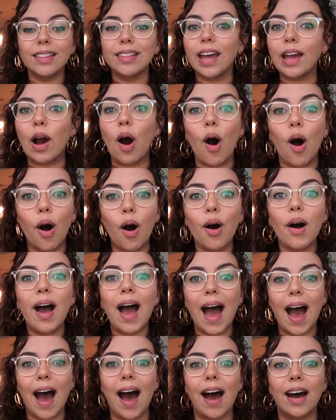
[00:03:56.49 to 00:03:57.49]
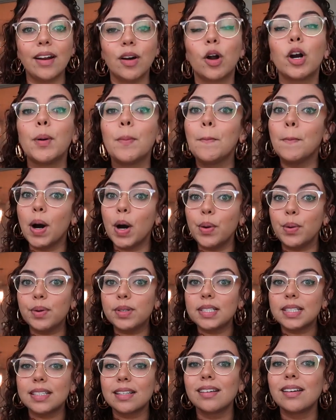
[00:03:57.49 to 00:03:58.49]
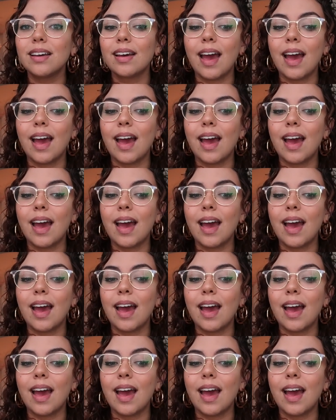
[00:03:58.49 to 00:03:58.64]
they all had, or most